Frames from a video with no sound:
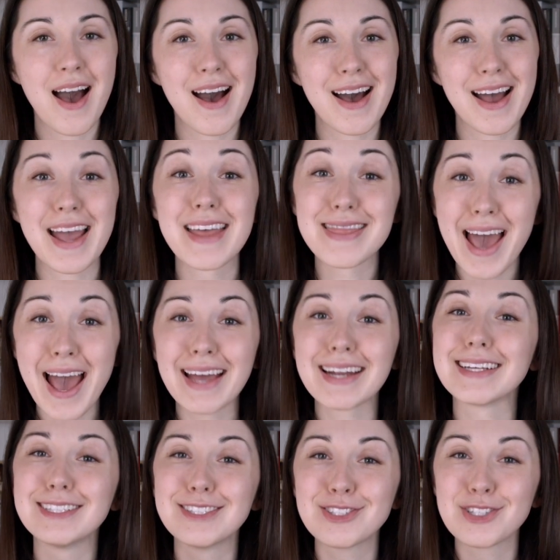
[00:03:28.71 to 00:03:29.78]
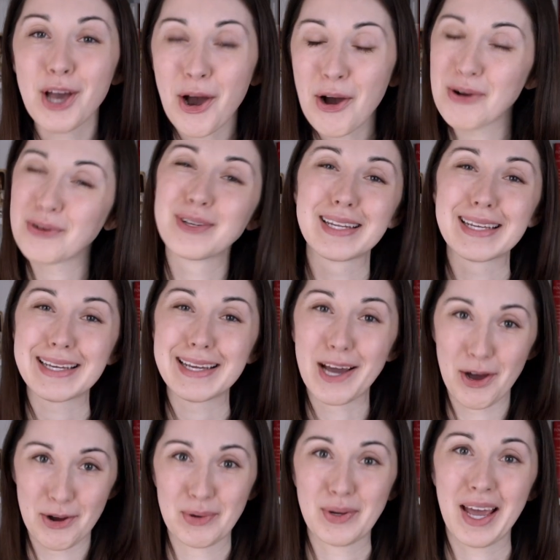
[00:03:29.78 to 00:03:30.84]
And that is totally
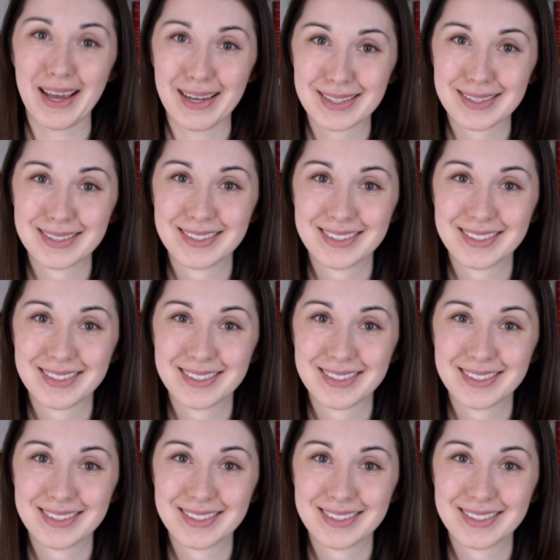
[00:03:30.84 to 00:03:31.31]
okay.